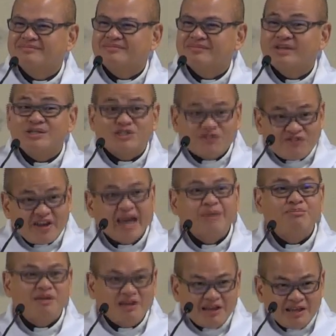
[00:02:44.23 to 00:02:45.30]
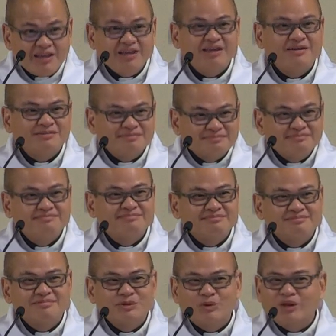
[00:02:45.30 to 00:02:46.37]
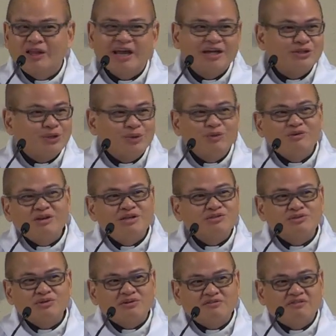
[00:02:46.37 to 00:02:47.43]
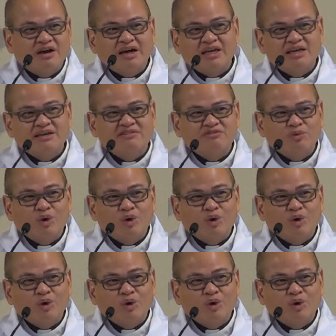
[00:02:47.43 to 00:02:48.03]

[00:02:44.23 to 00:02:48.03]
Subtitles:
This family will not only survive,